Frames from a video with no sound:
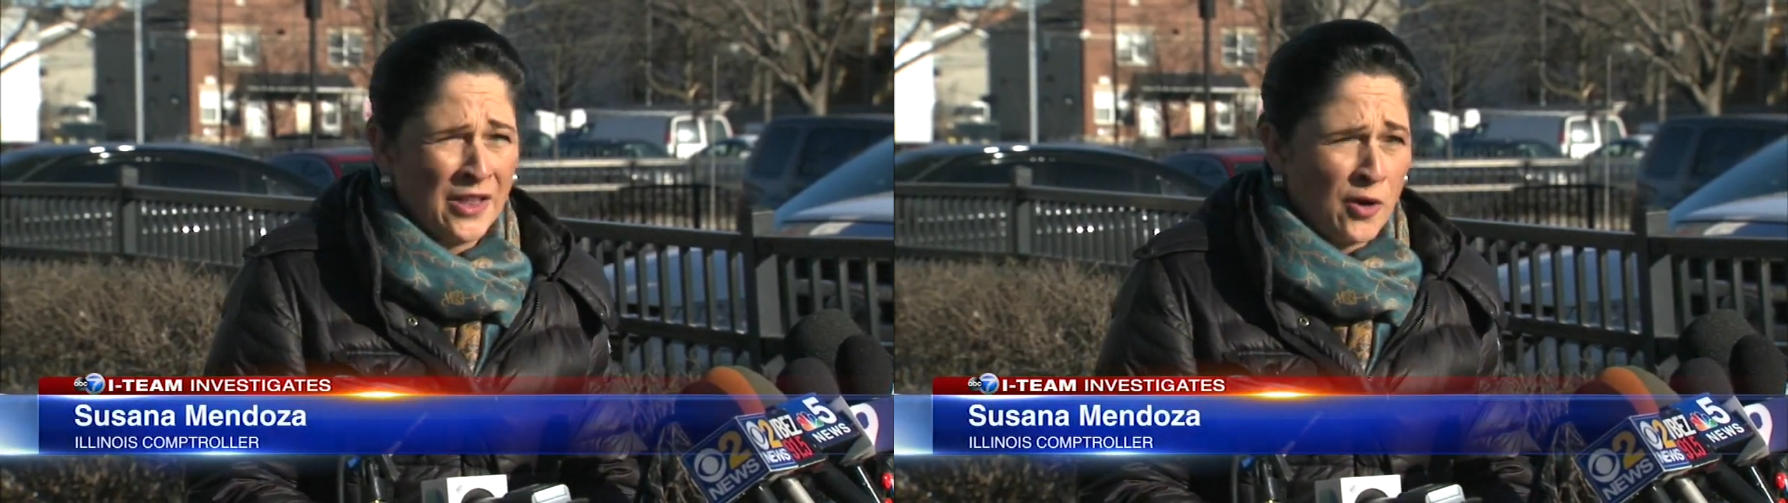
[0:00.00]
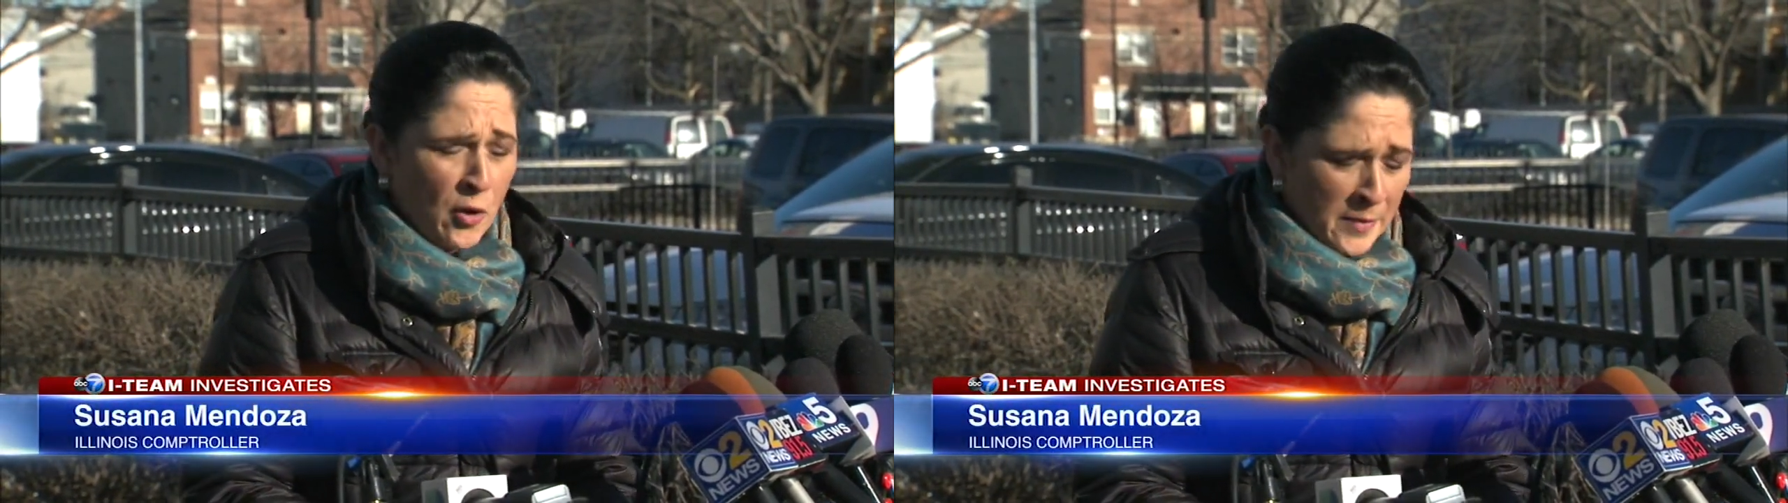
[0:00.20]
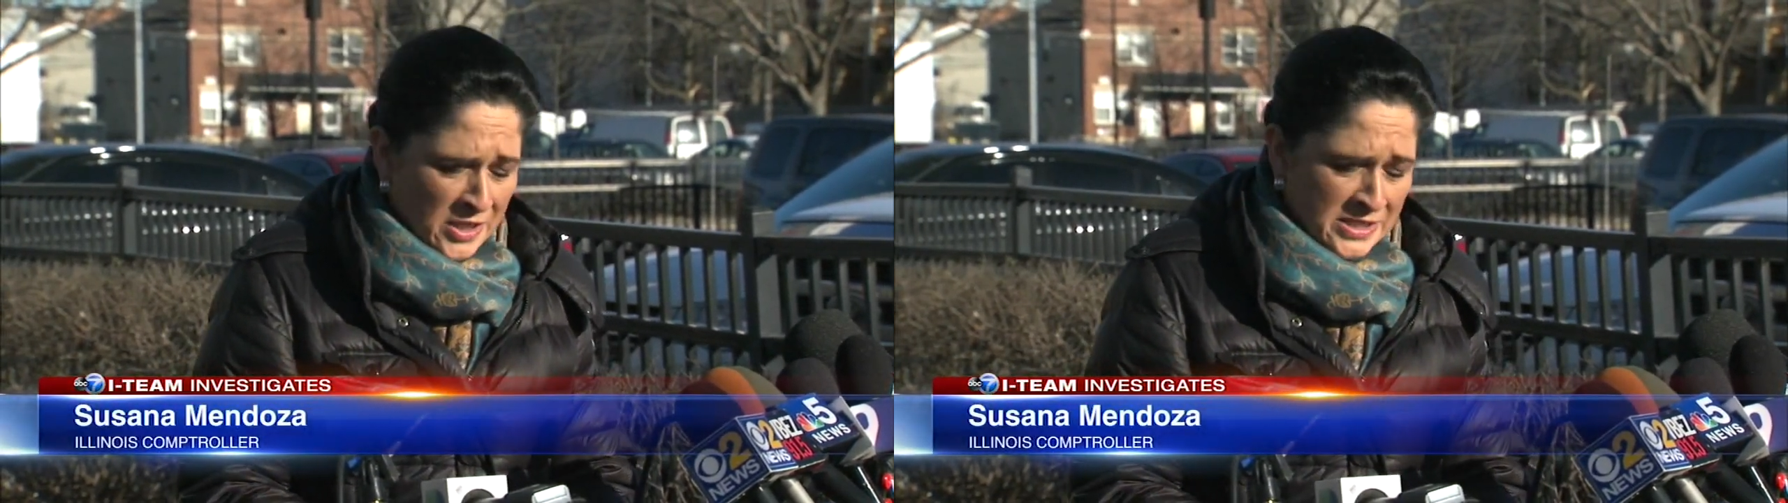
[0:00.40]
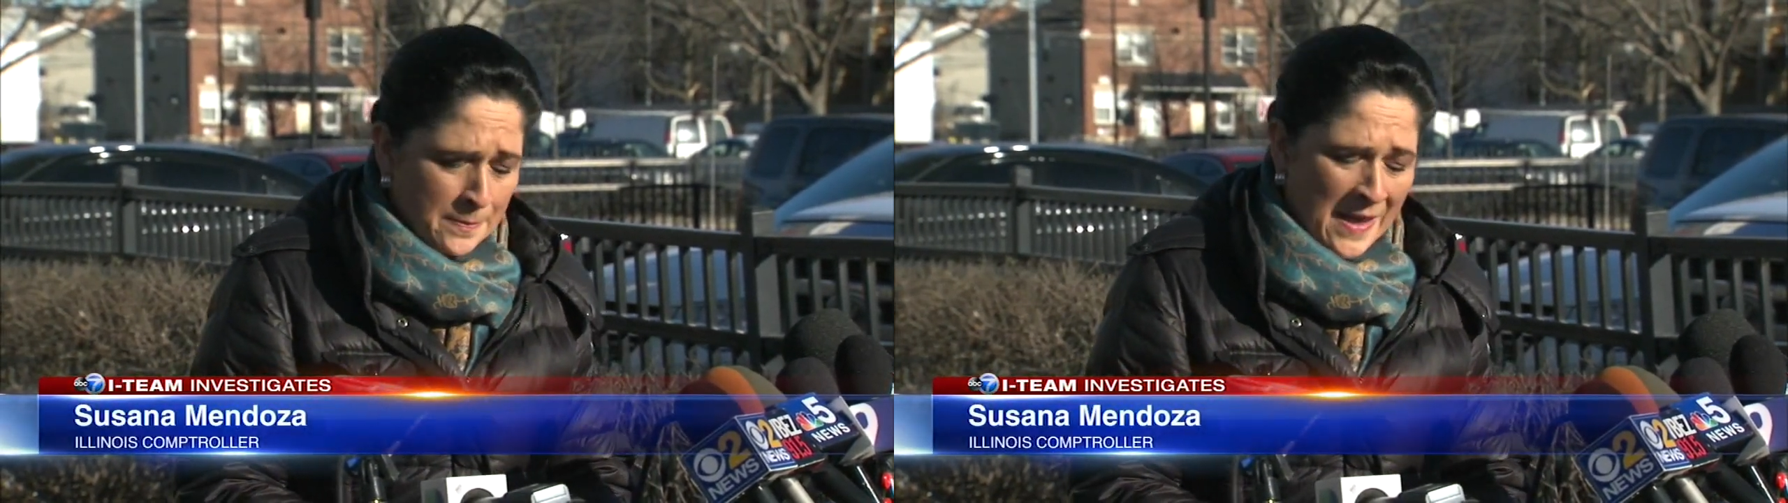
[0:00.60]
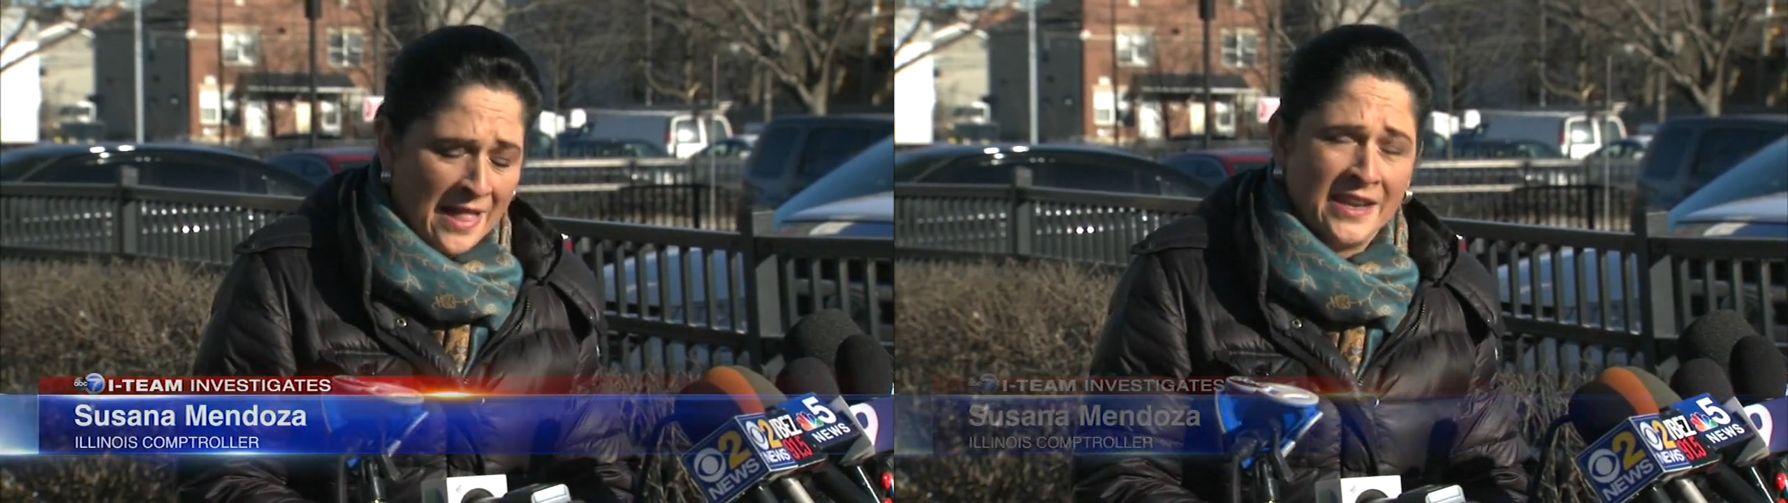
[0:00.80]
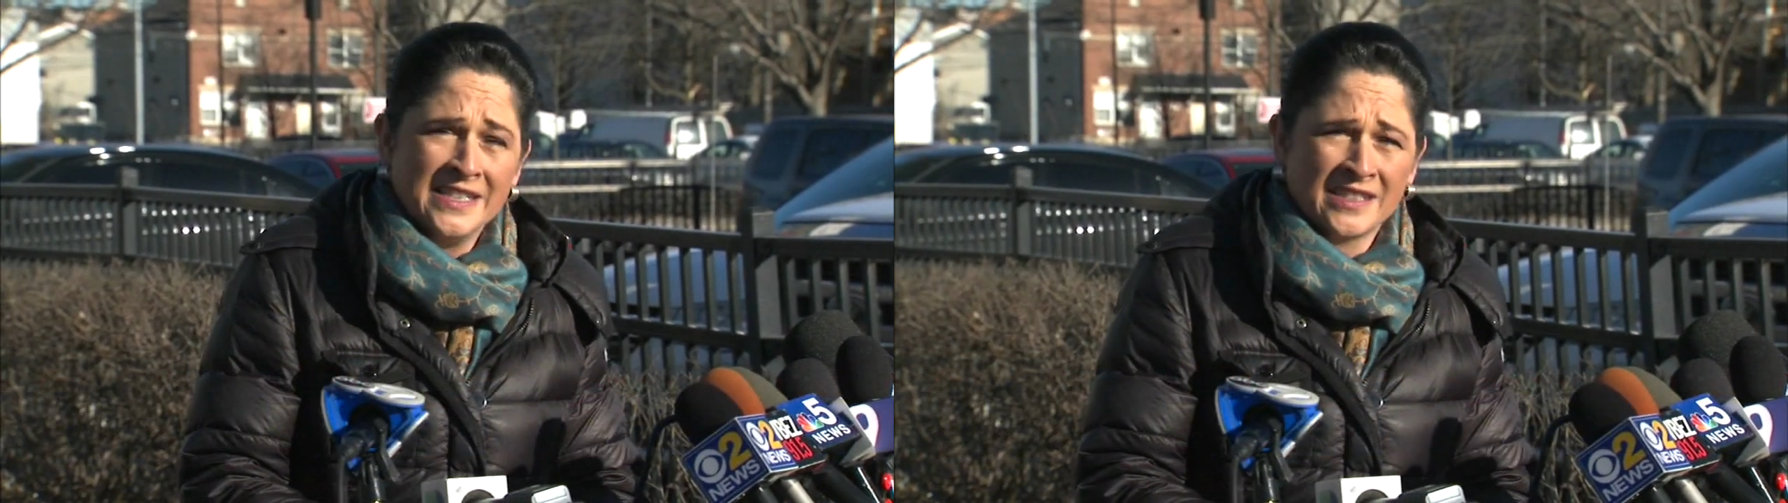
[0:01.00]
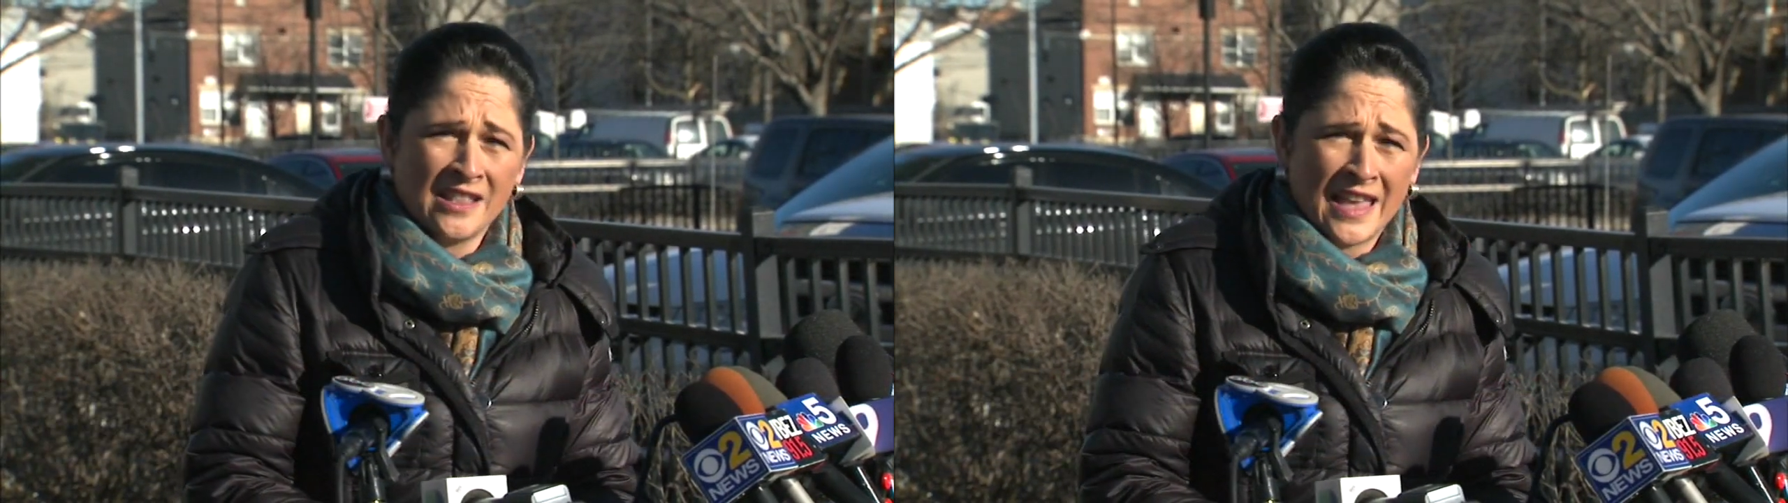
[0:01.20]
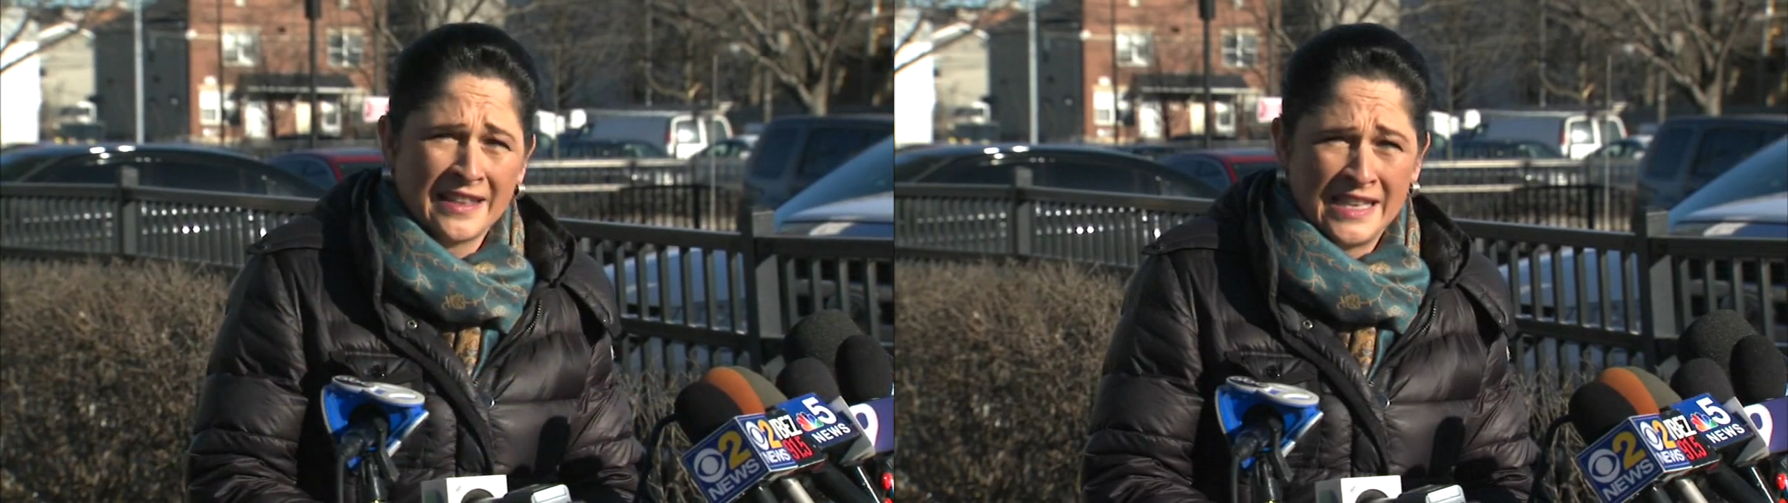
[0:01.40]
Illinois municipalities
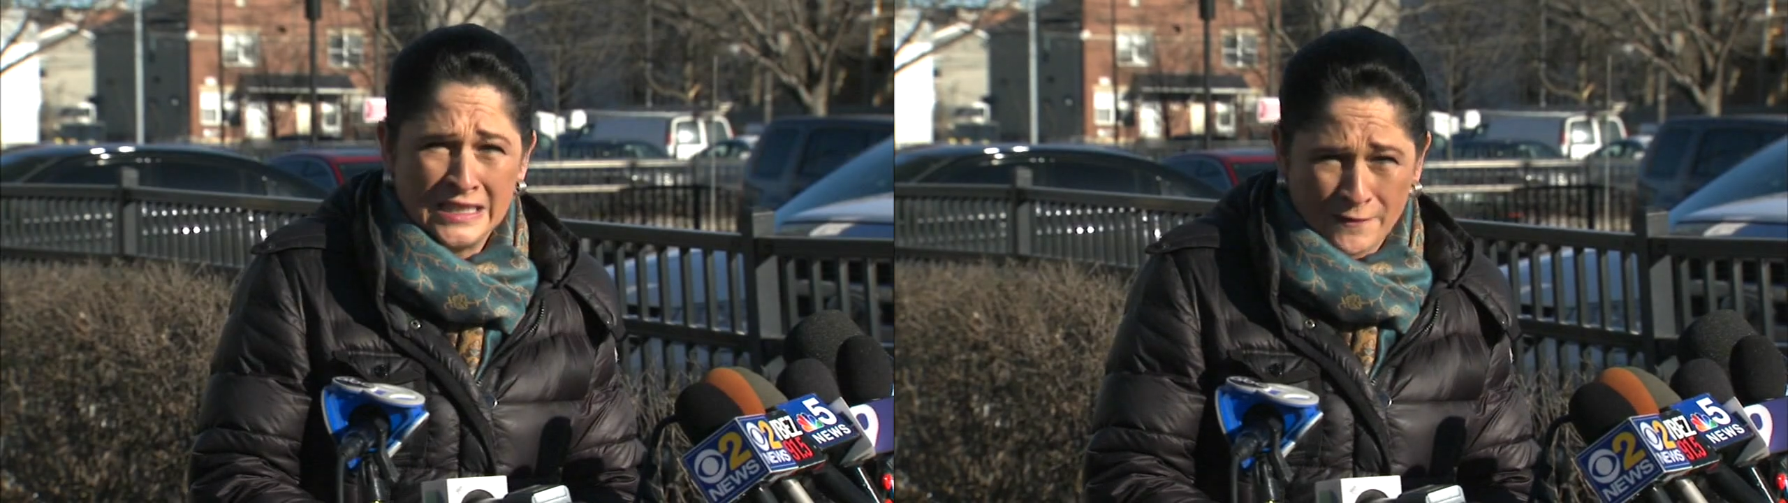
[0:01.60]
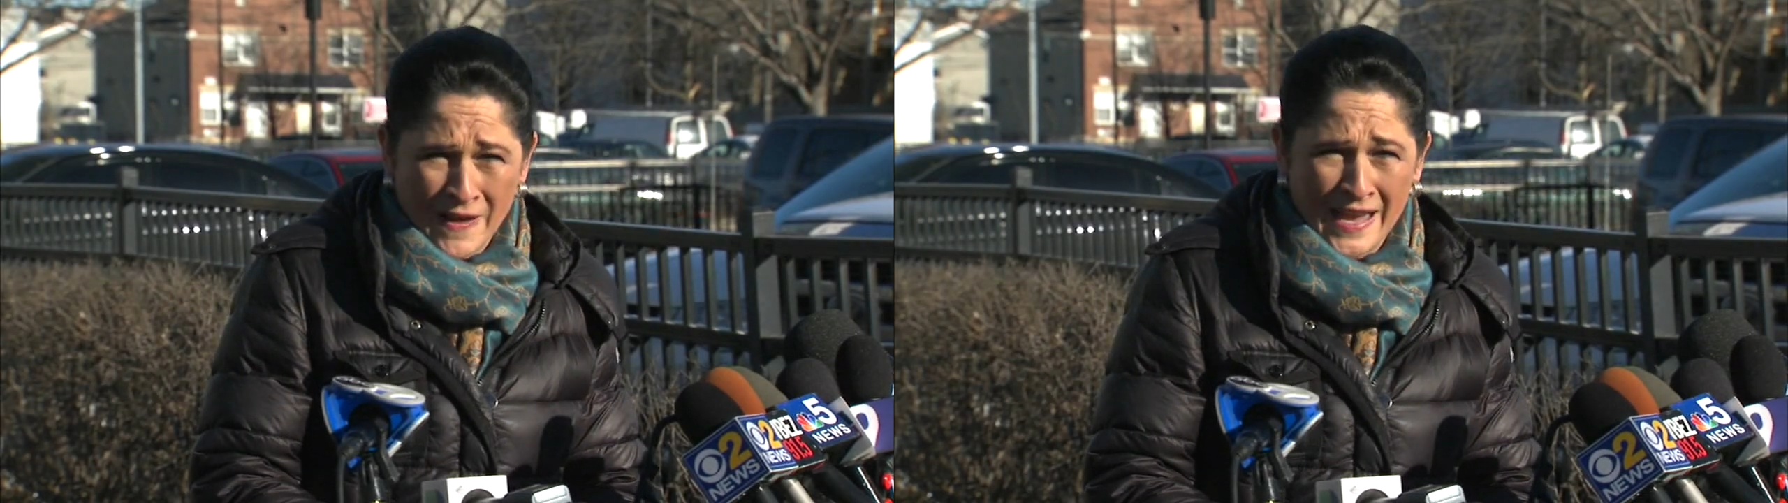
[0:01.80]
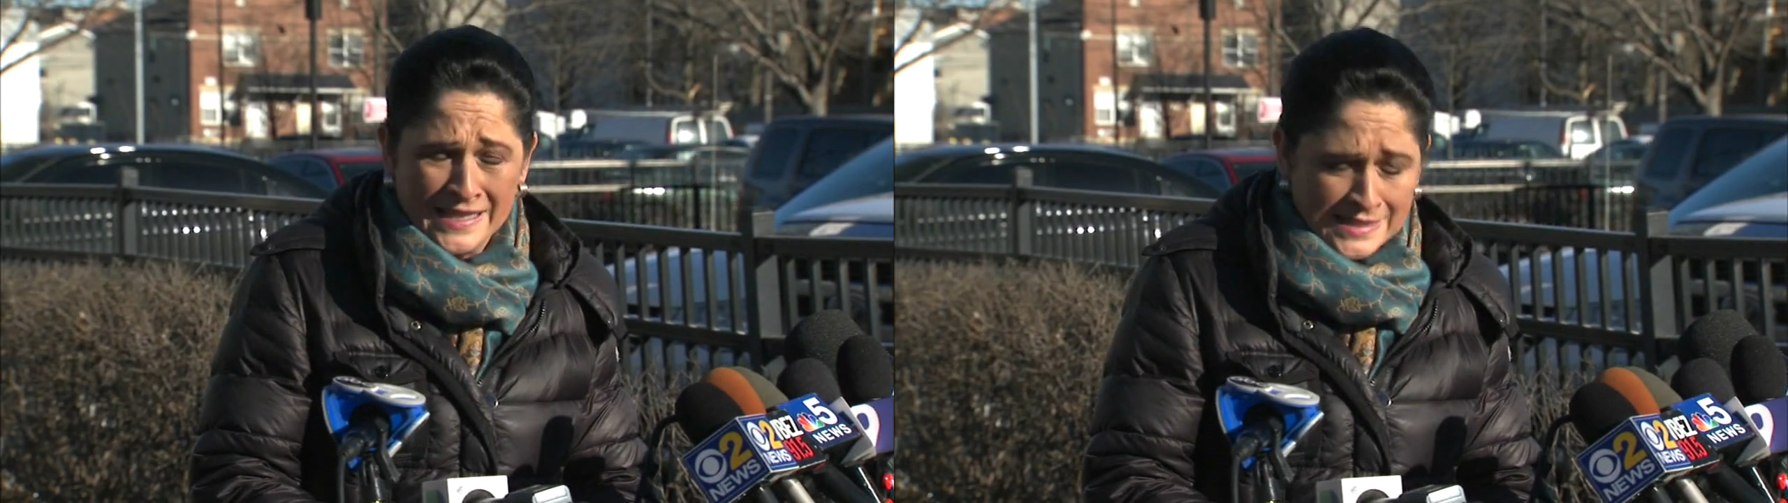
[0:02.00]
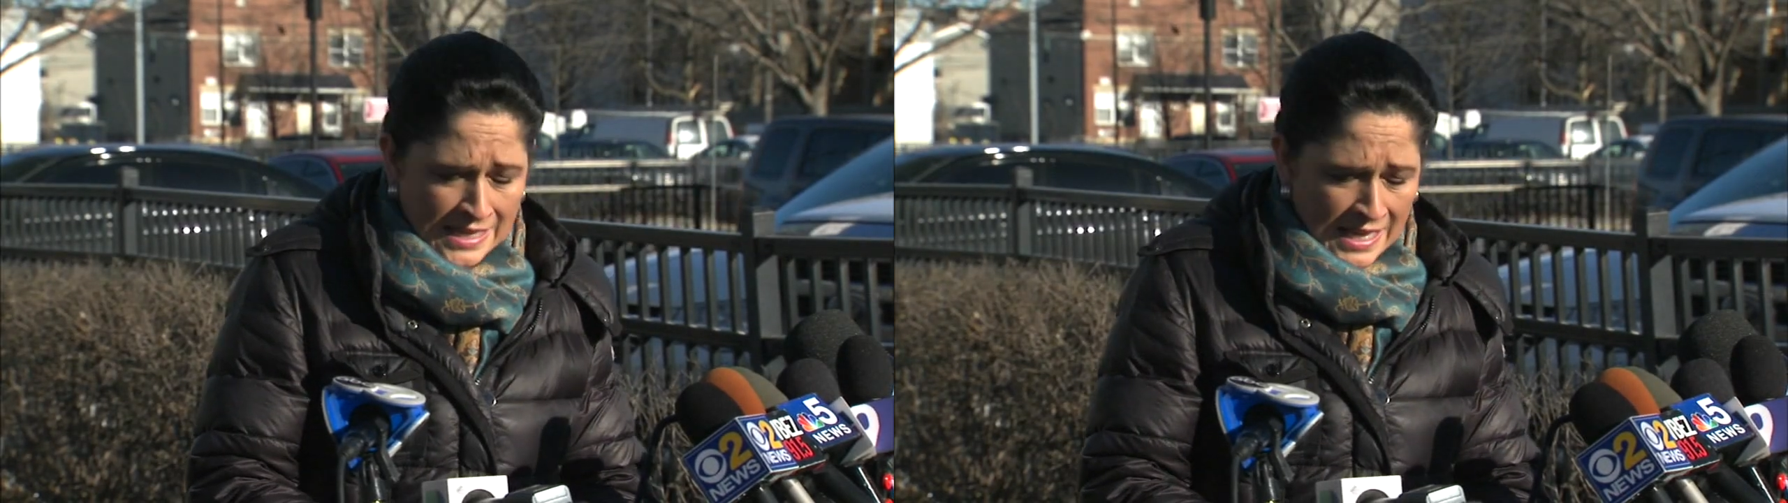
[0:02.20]
collect these fines.